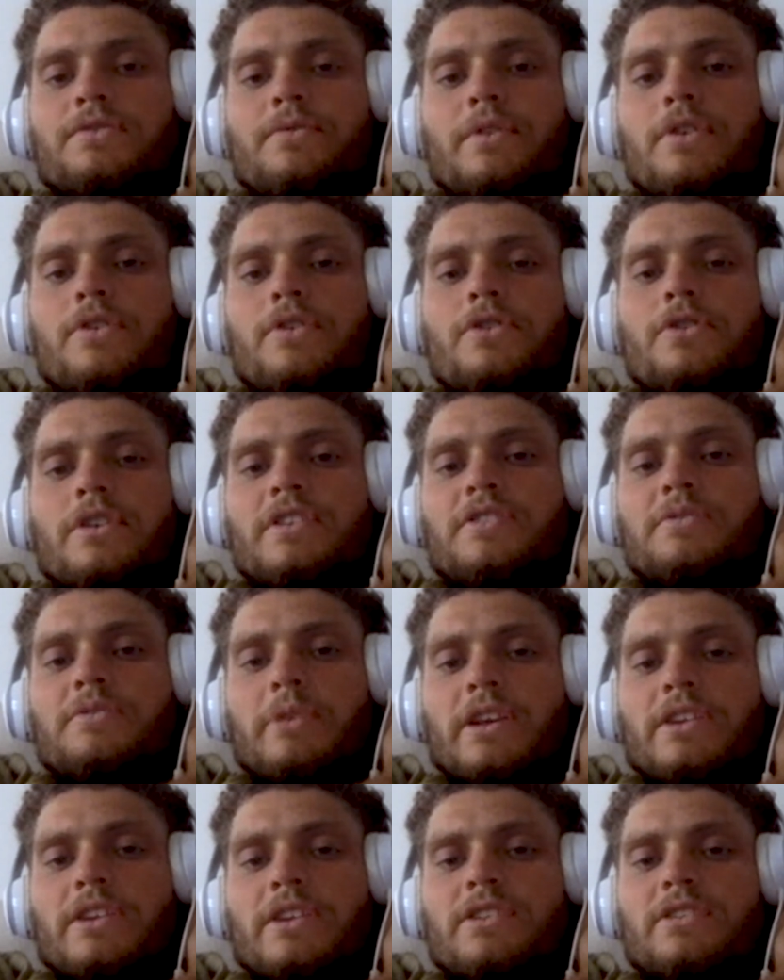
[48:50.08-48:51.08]
real good,
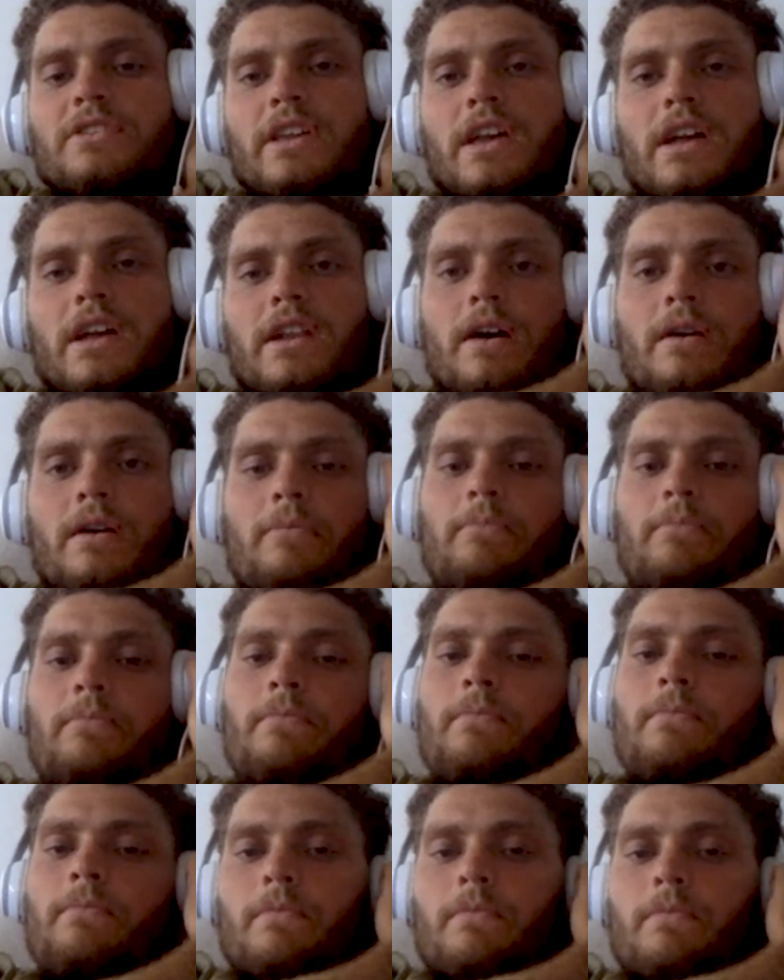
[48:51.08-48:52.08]
especially at
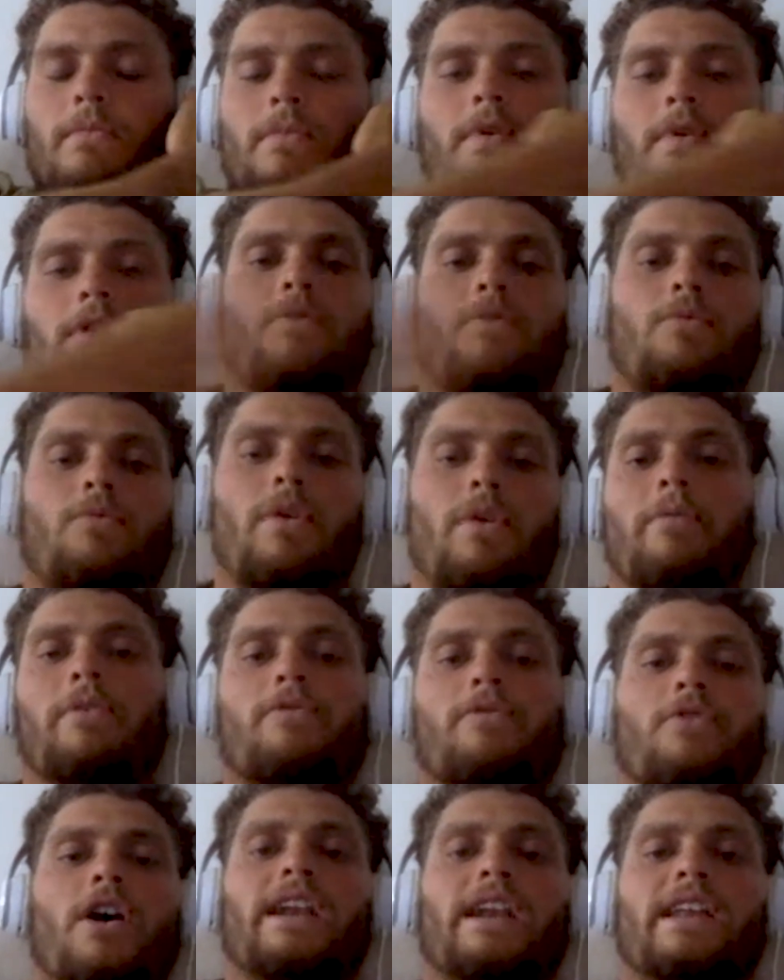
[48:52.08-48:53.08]
where we were
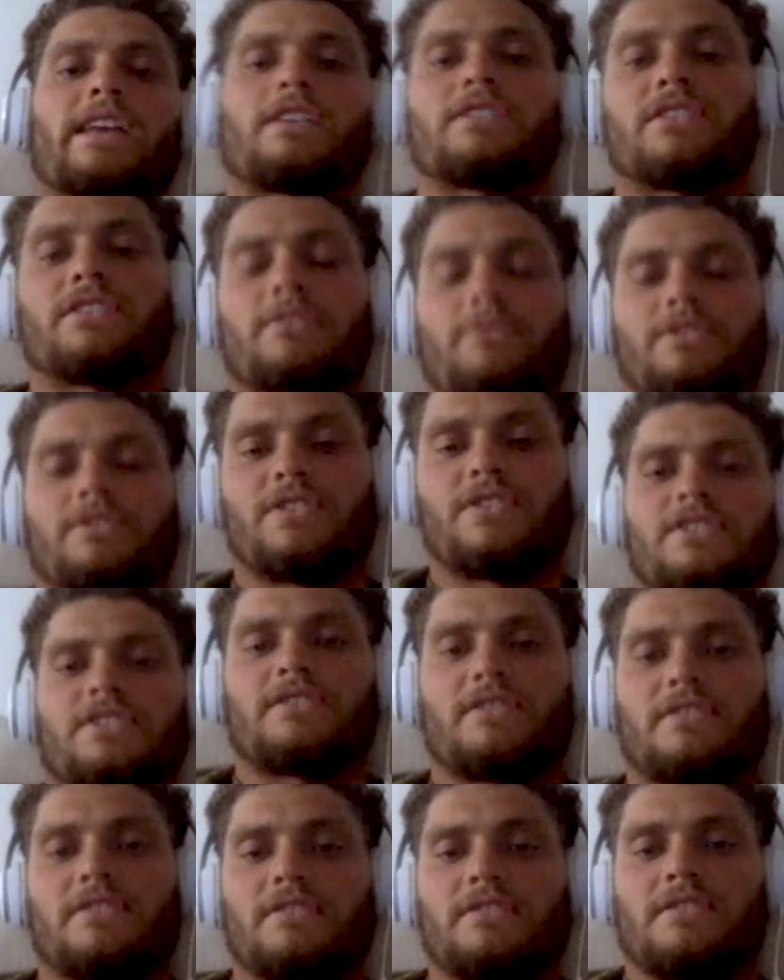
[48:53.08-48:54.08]
riding, because it was just
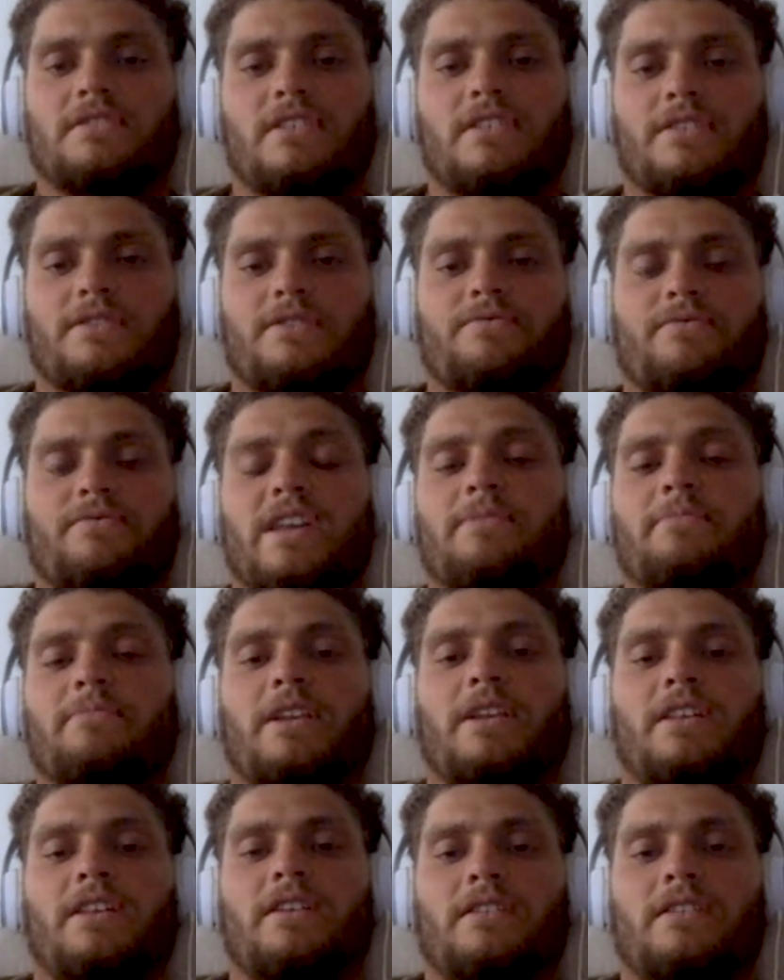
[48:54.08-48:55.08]
a
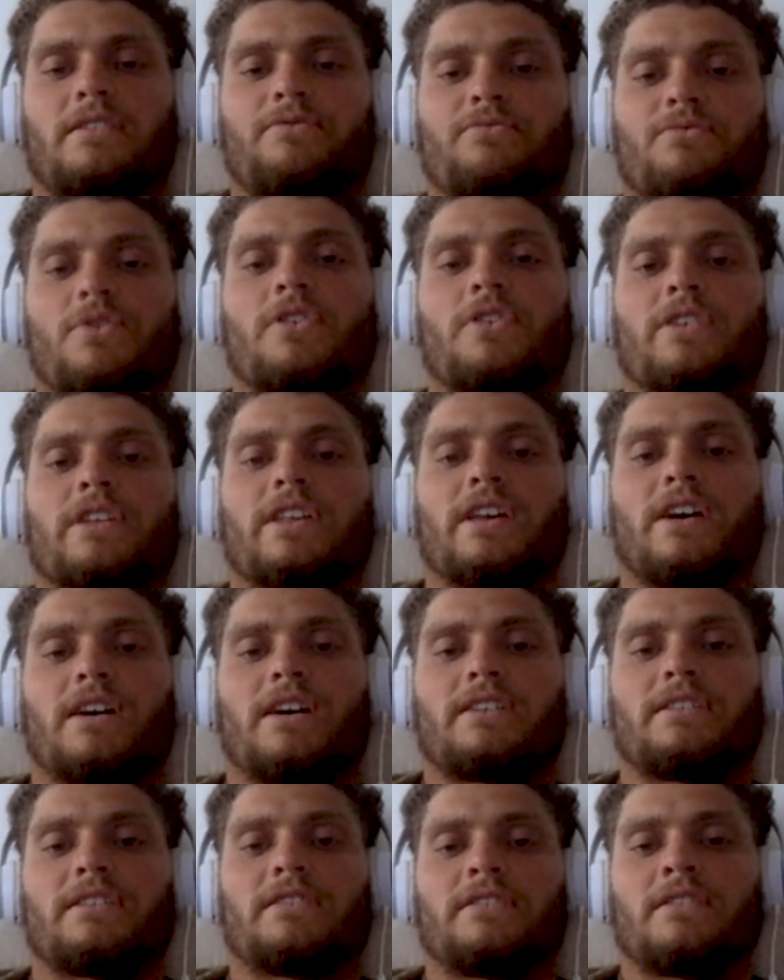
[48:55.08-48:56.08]
3-minute rock
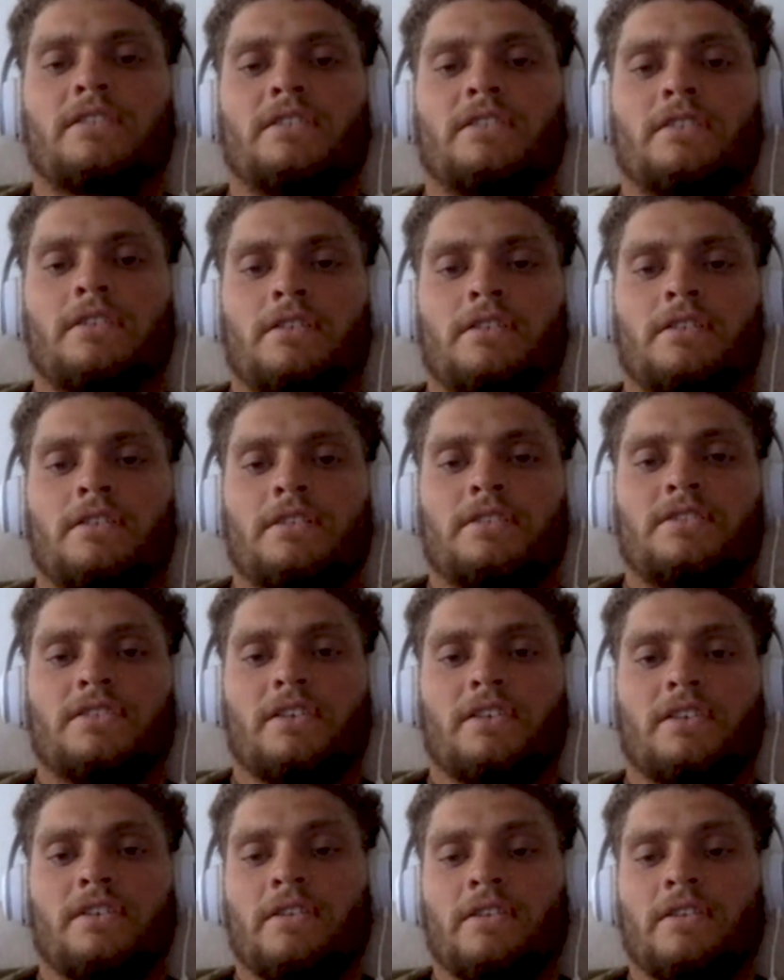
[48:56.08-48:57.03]
garden. So